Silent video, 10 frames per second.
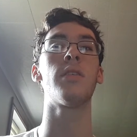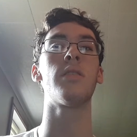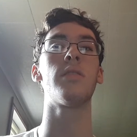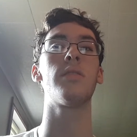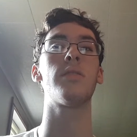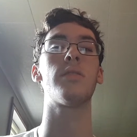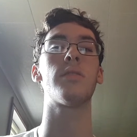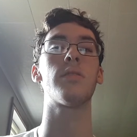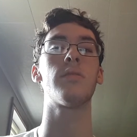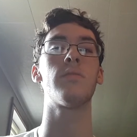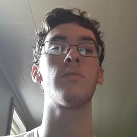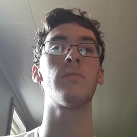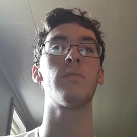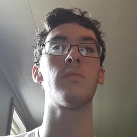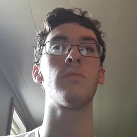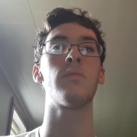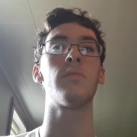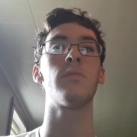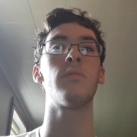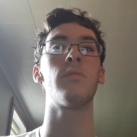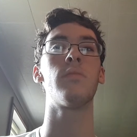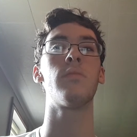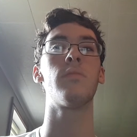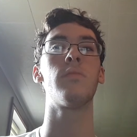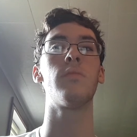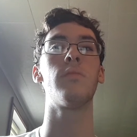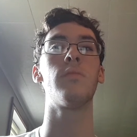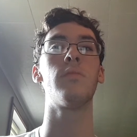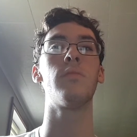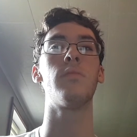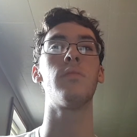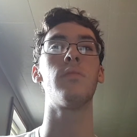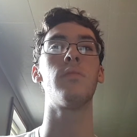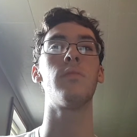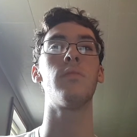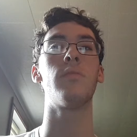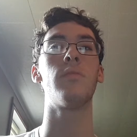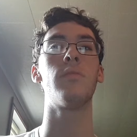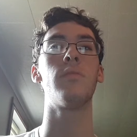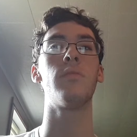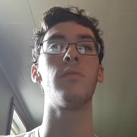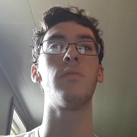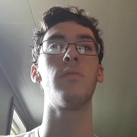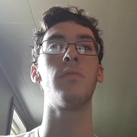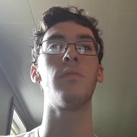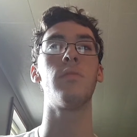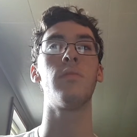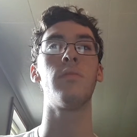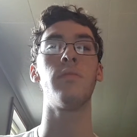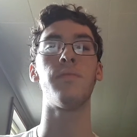Nobody speaks.